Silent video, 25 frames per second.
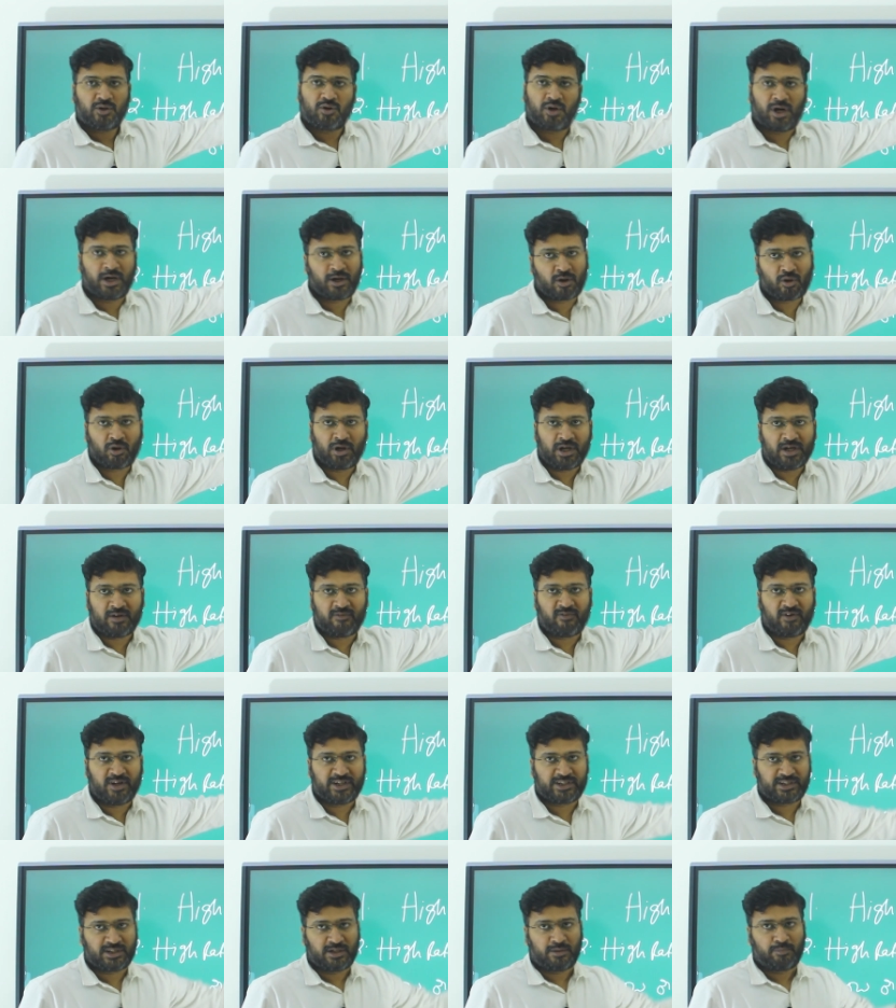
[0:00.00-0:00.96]
you control
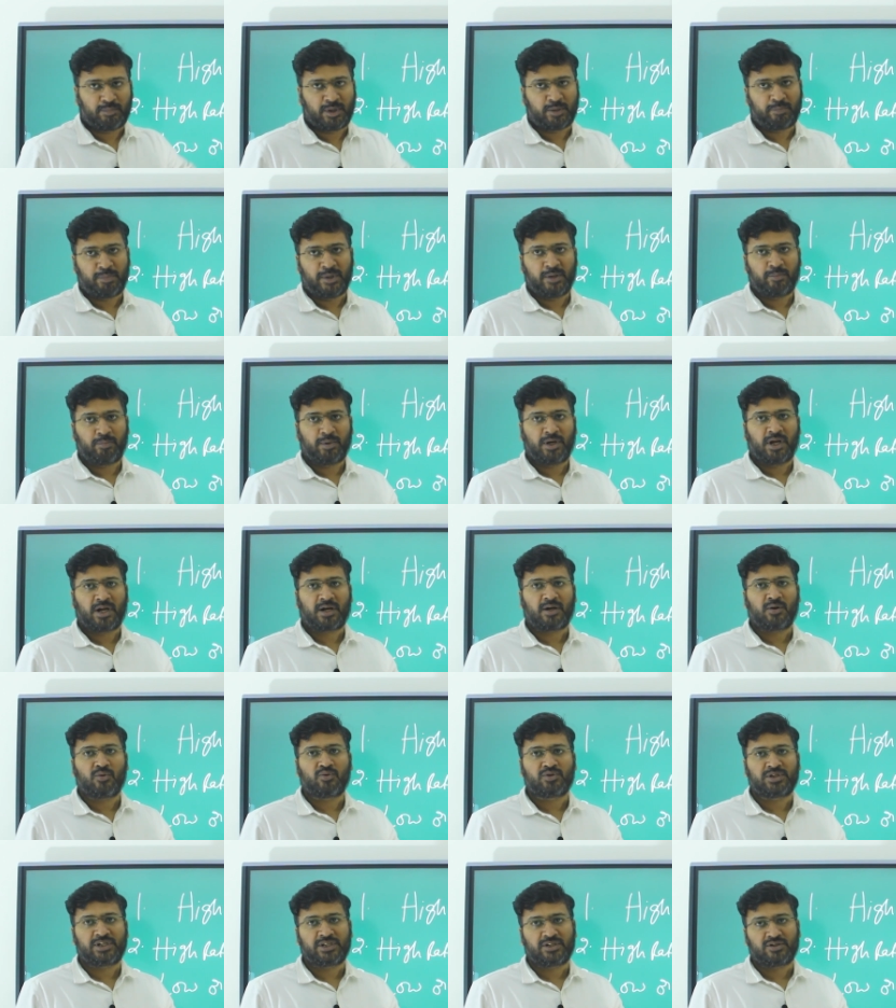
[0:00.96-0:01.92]
inflation, but people are
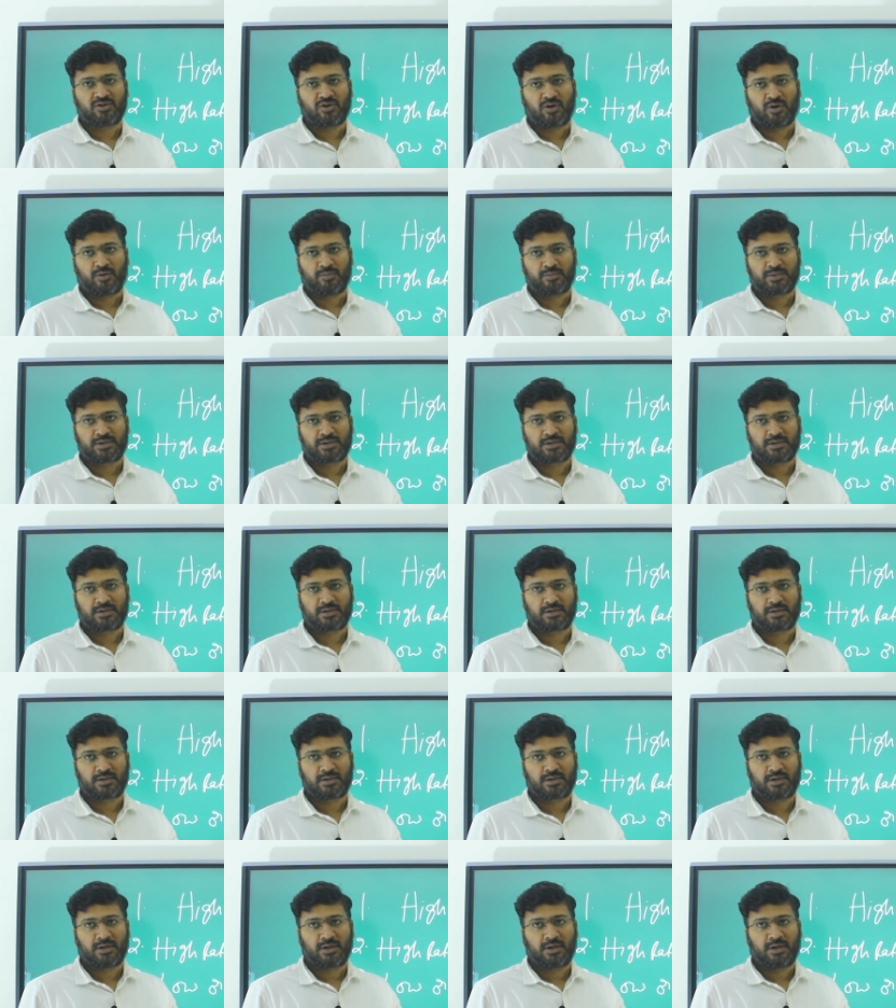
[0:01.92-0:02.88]
losing jobs.
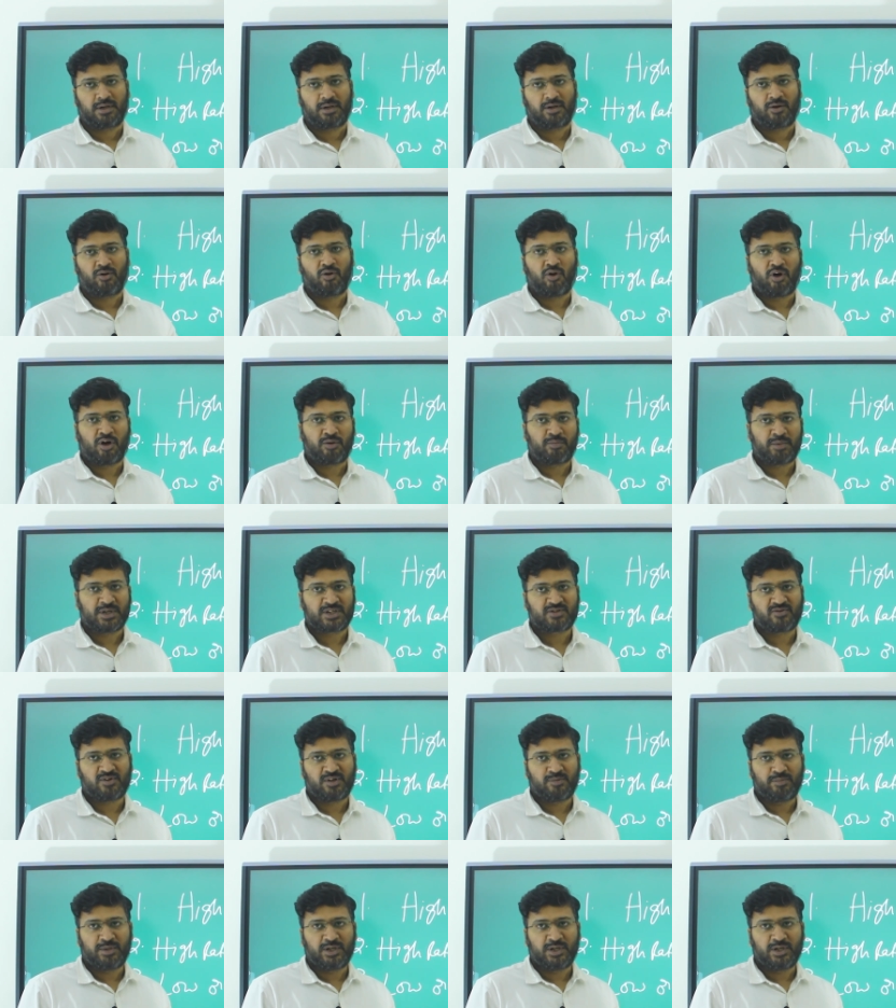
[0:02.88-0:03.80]
Governments will